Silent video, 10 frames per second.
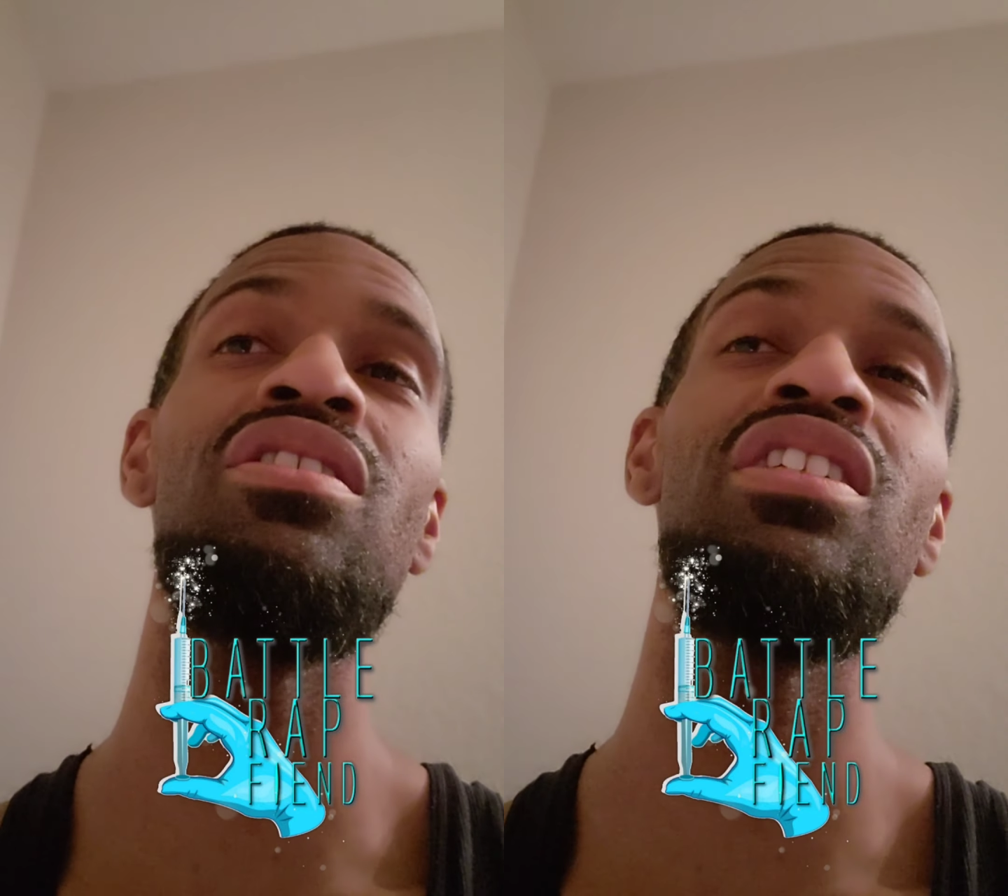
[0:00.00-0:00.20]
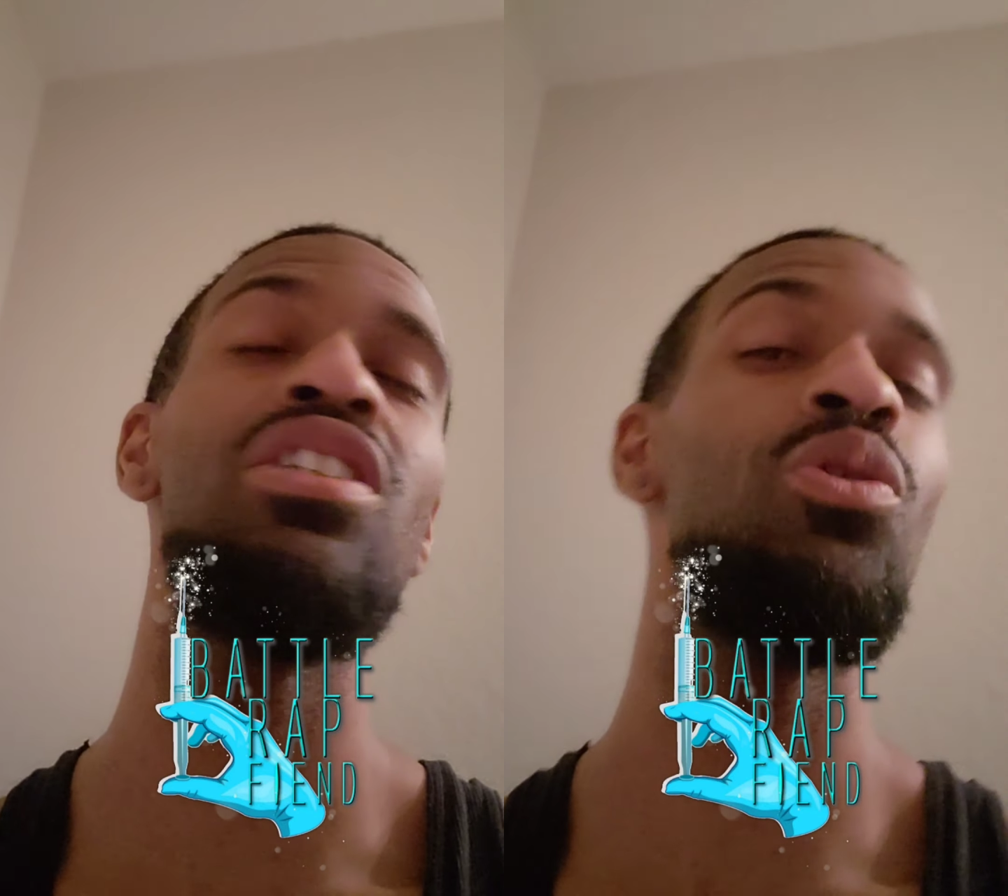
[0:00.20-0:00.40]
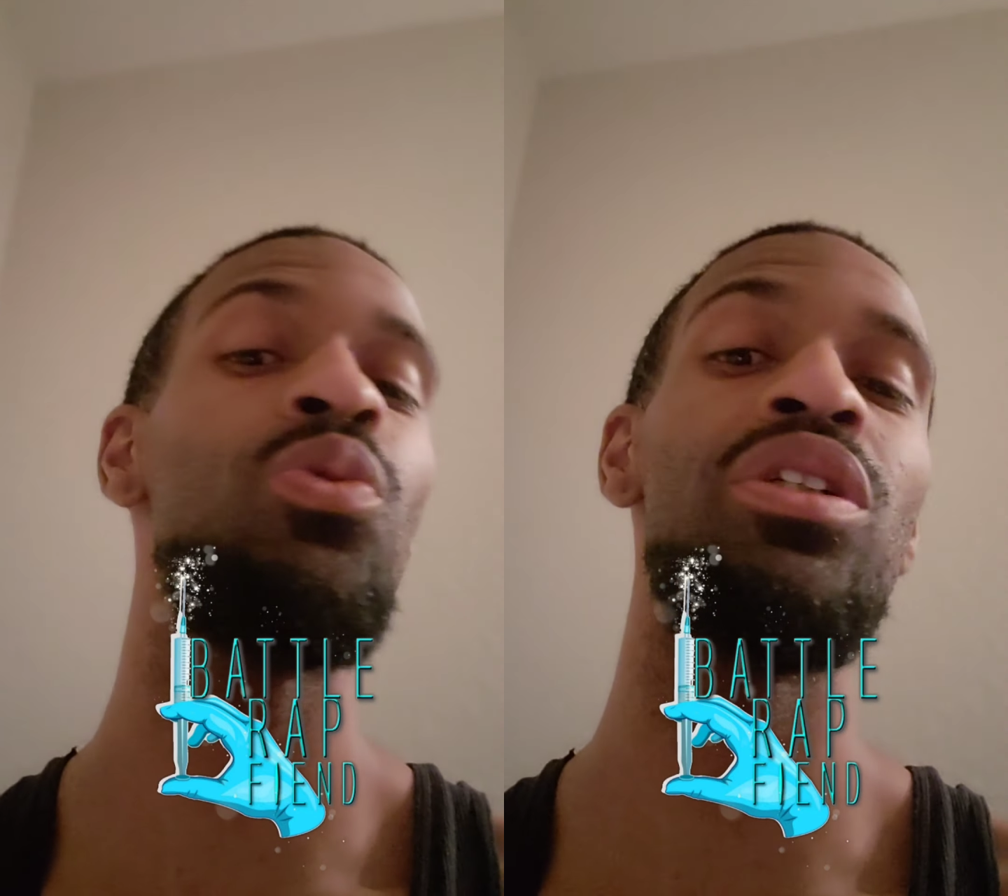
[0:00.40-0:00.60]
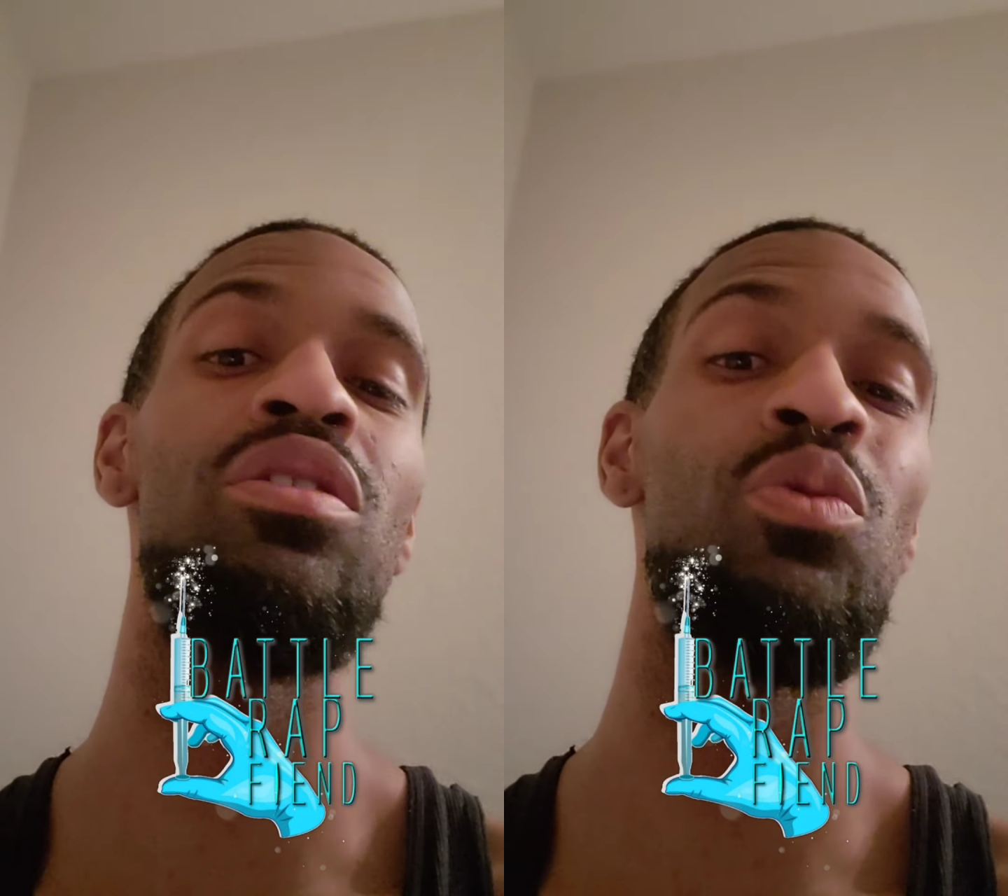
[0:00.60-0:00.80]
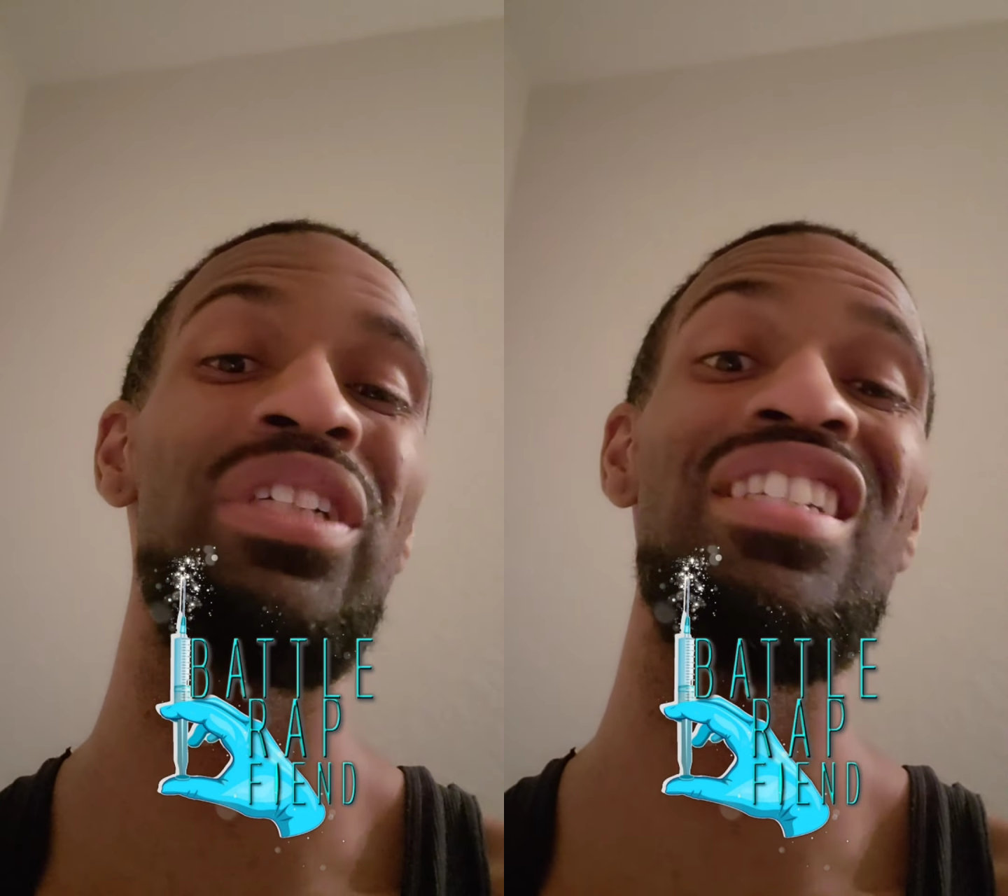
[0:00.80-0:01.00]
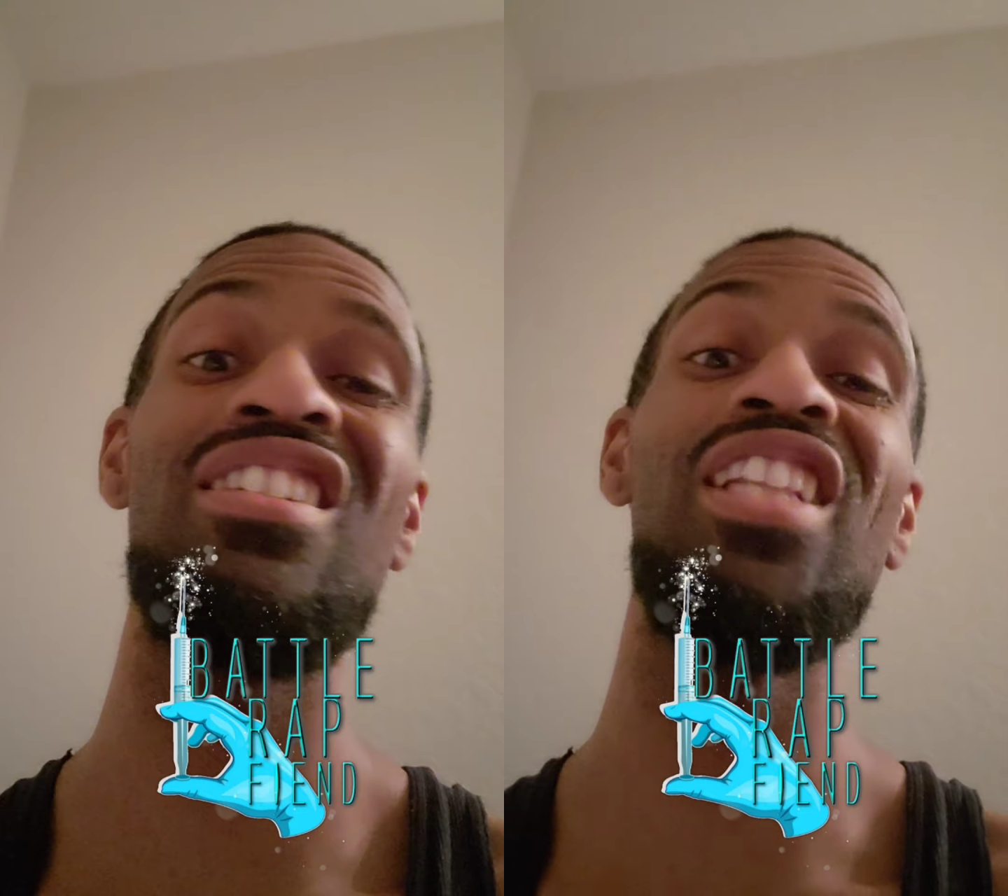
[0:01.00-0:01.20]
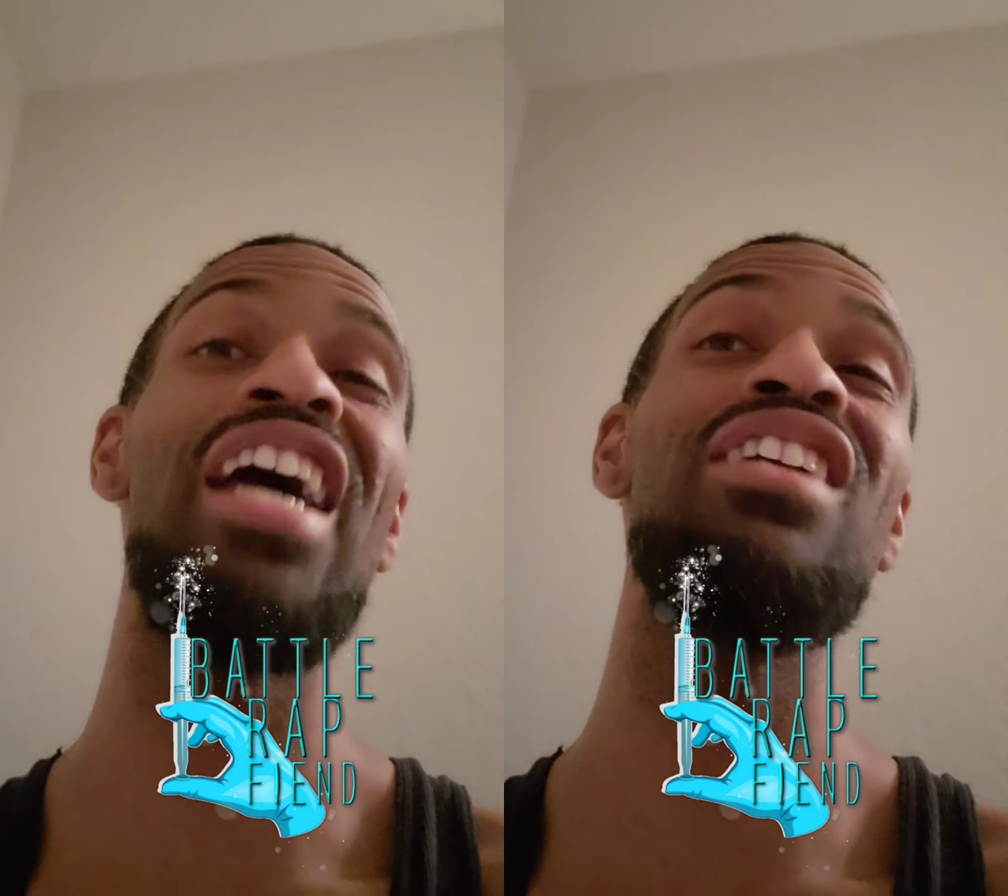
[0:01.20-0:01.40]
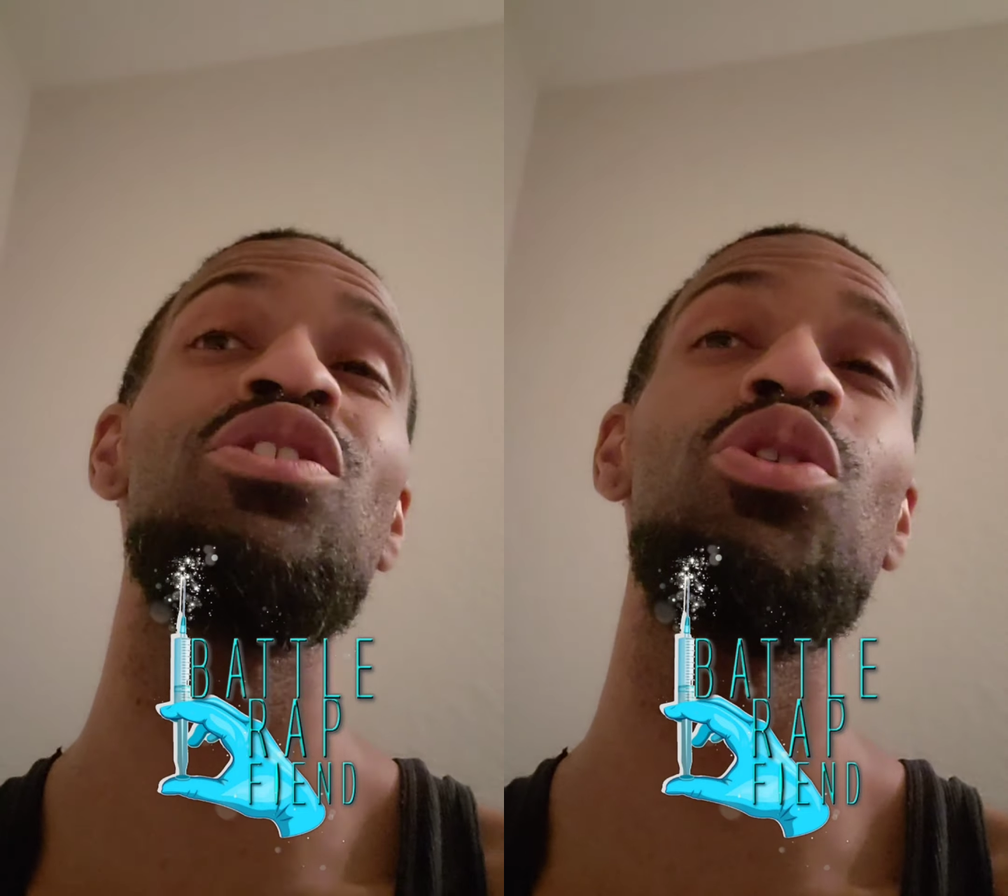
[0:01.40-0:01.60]
you know, with a
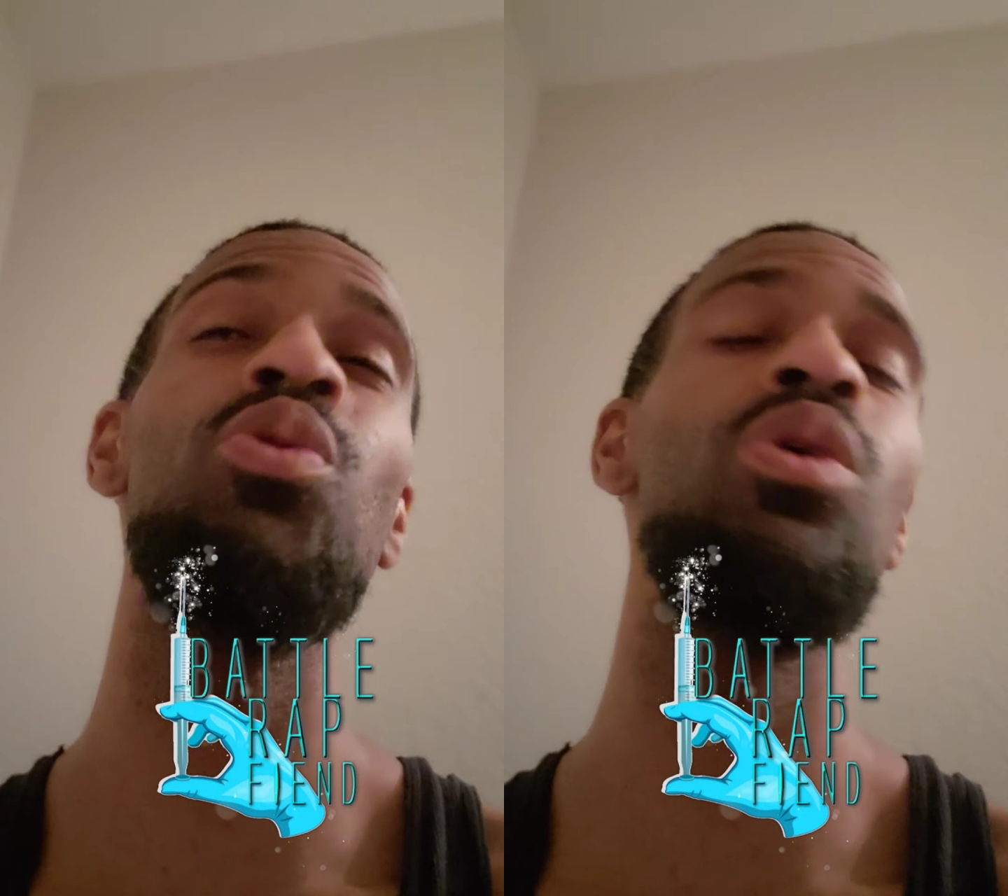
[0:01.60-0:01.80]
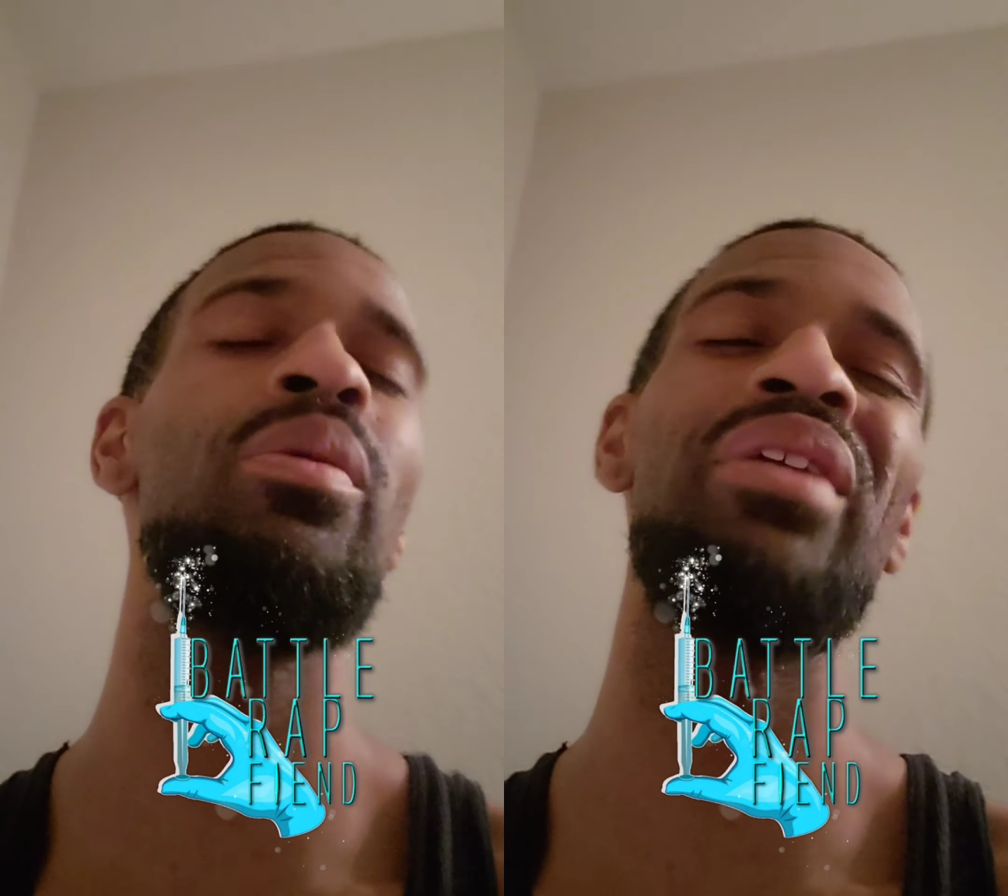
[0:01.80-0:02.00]
slight 2-1,